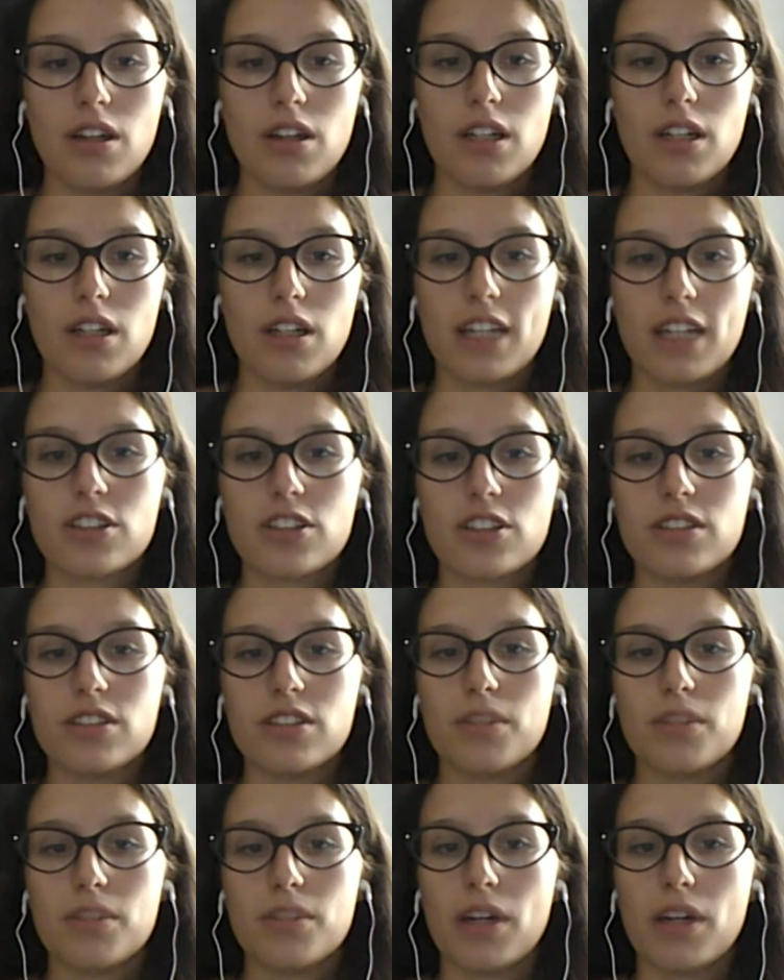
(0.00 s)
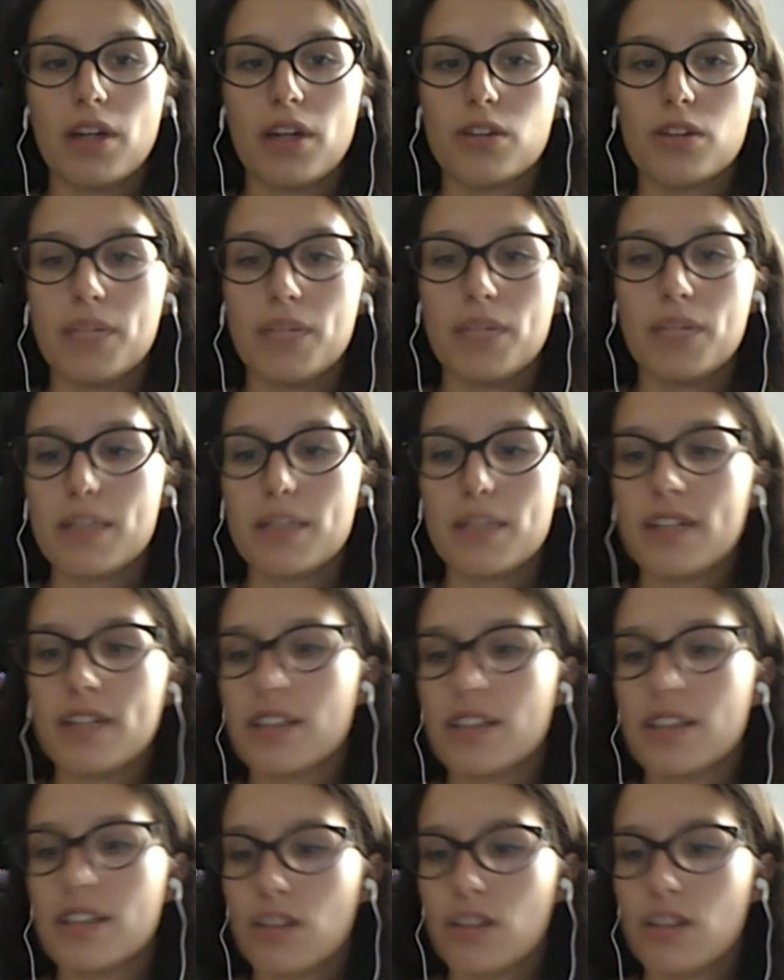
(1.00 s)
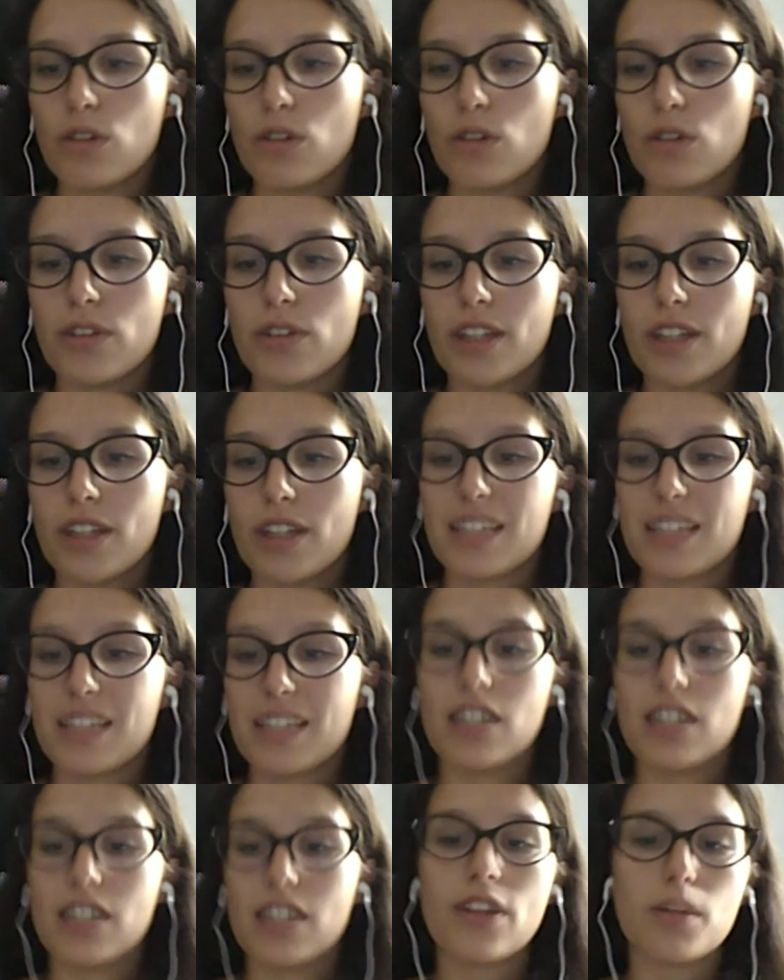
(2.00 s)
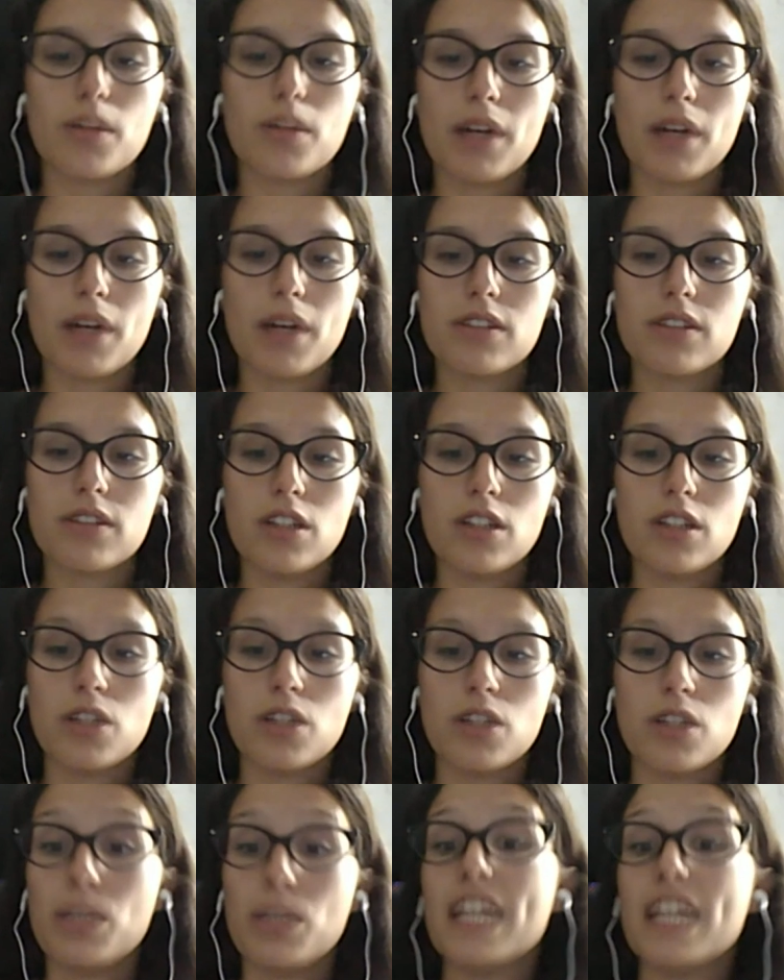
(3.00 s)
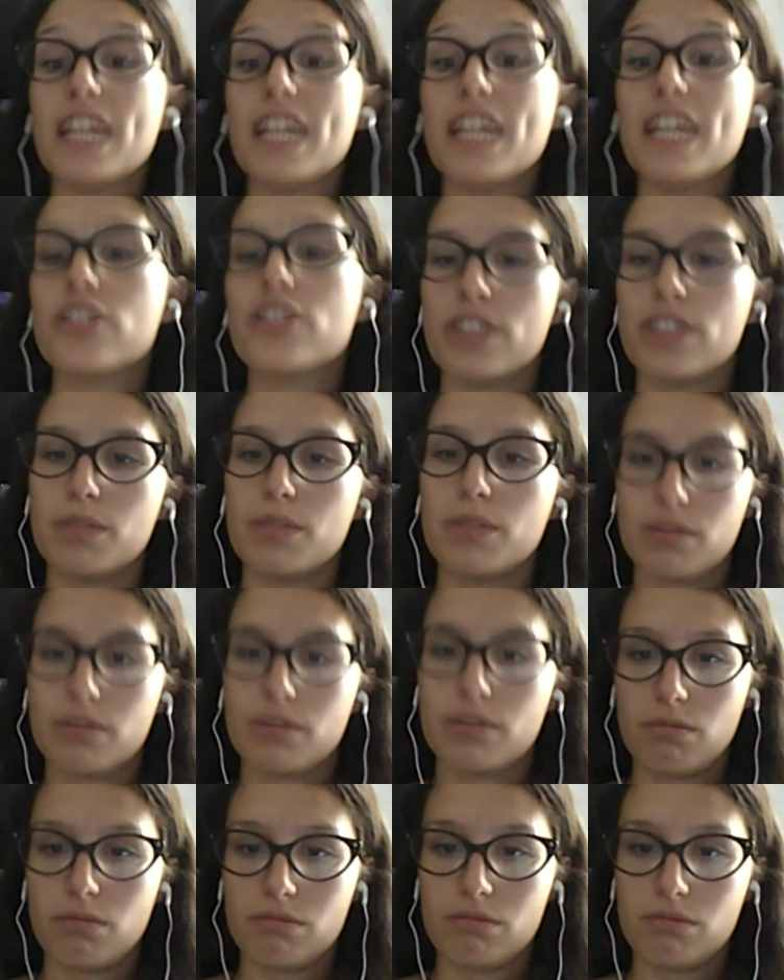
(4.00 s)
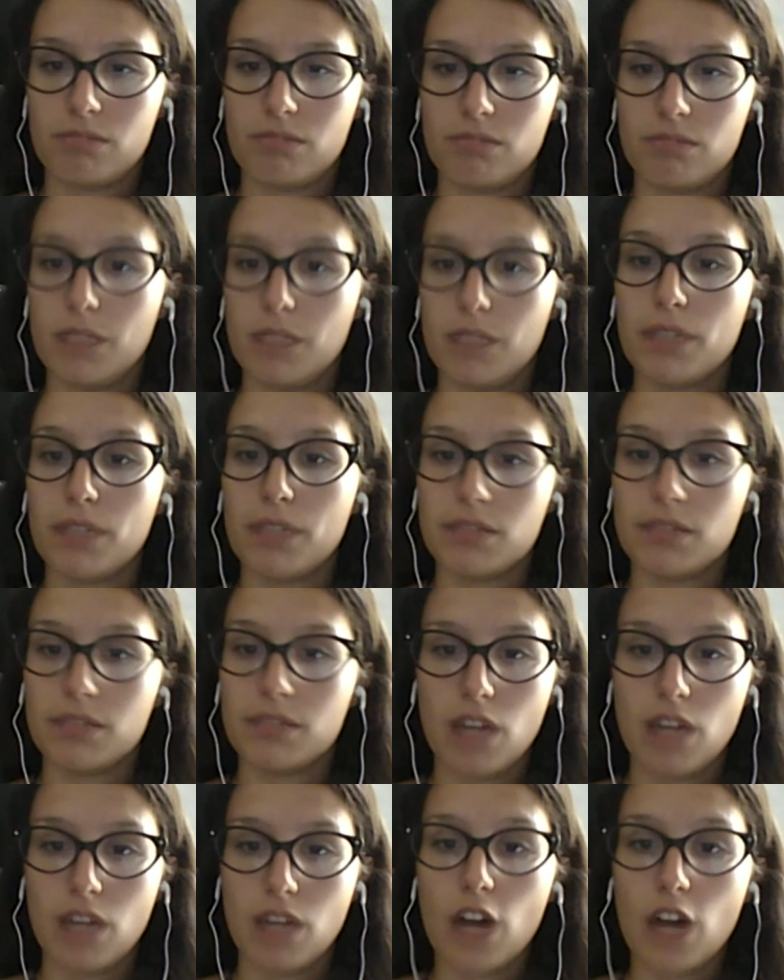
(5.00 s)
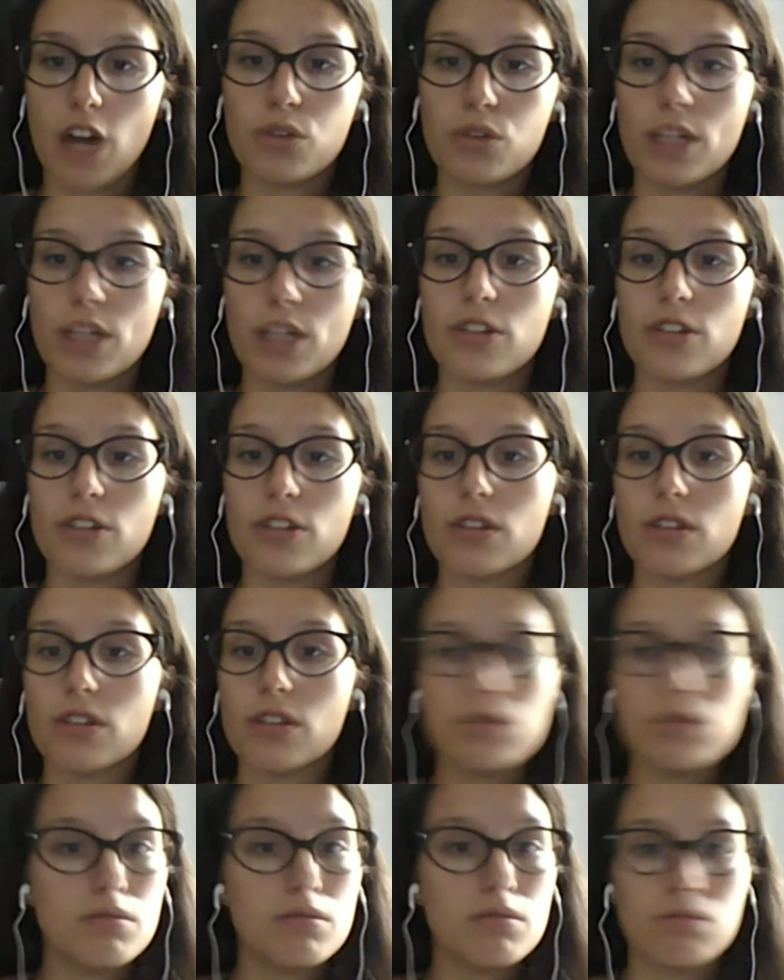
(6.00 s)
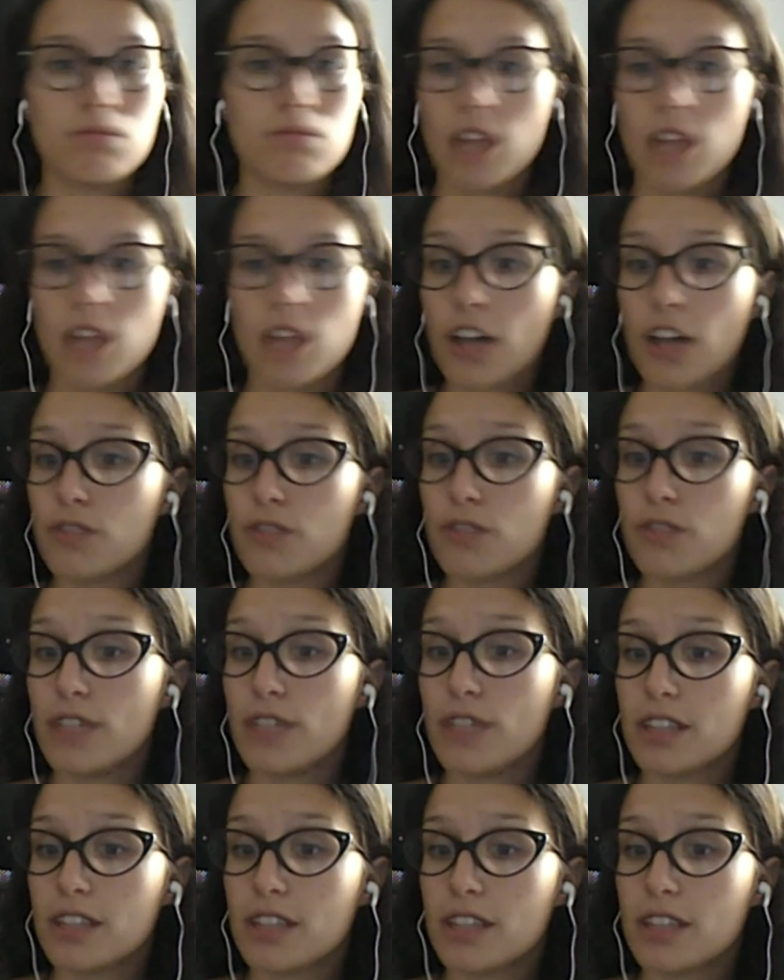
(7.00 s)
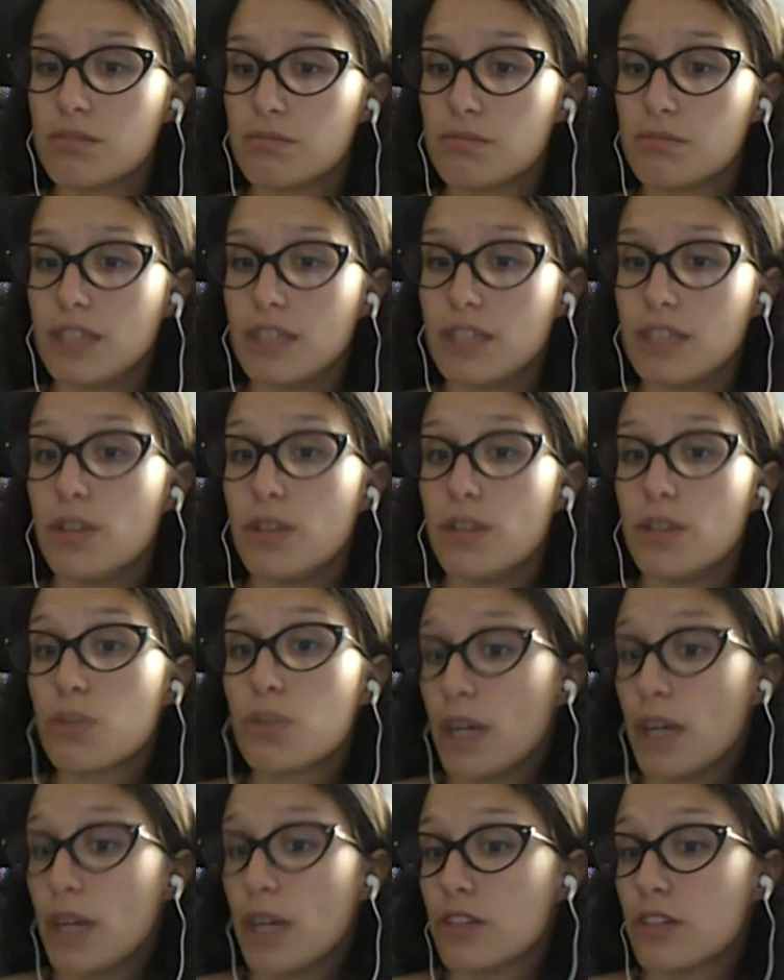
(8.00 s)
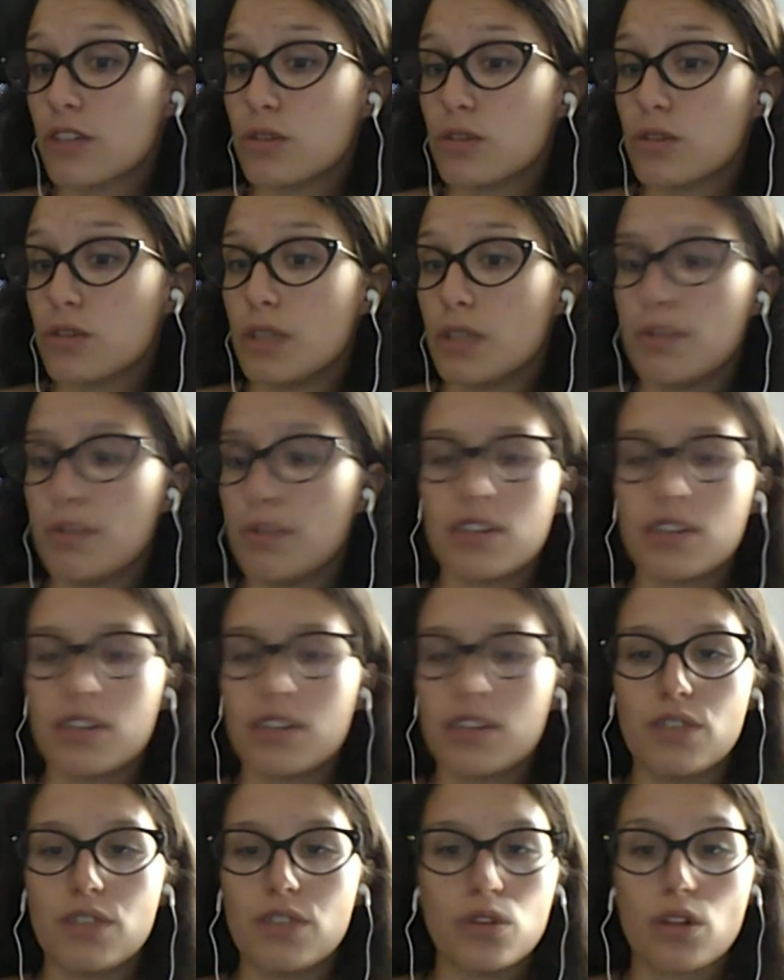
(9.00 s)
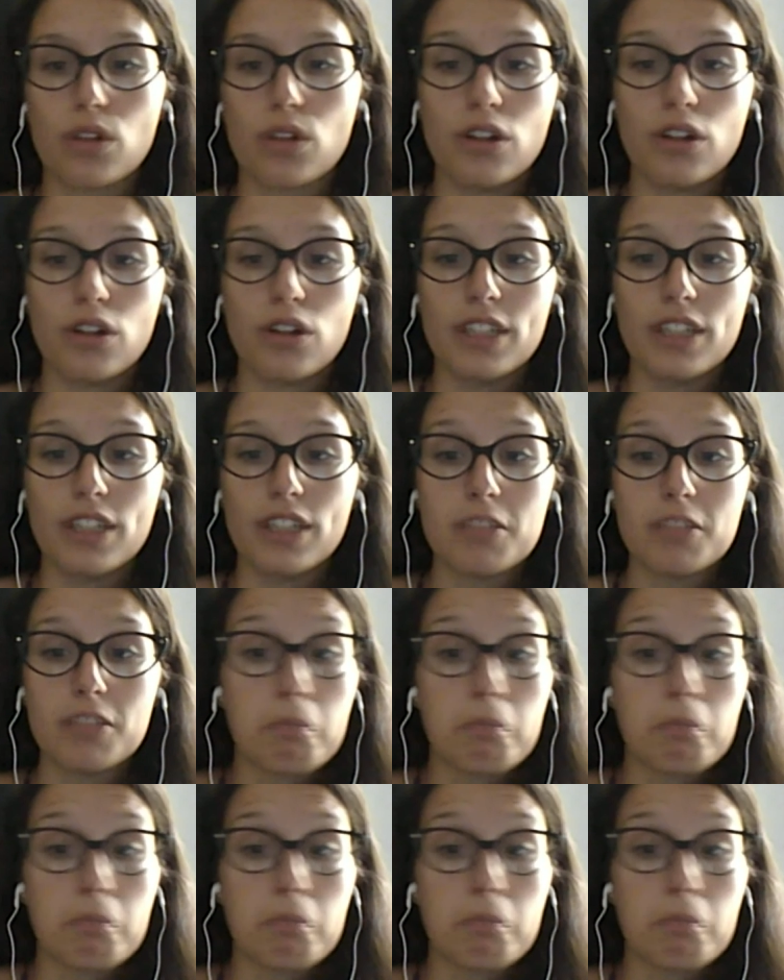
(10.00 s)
lections about mathematics and all those things and nothing about relationships, simply how to handle a conflict. There is ways to do it, but if you don't learn it,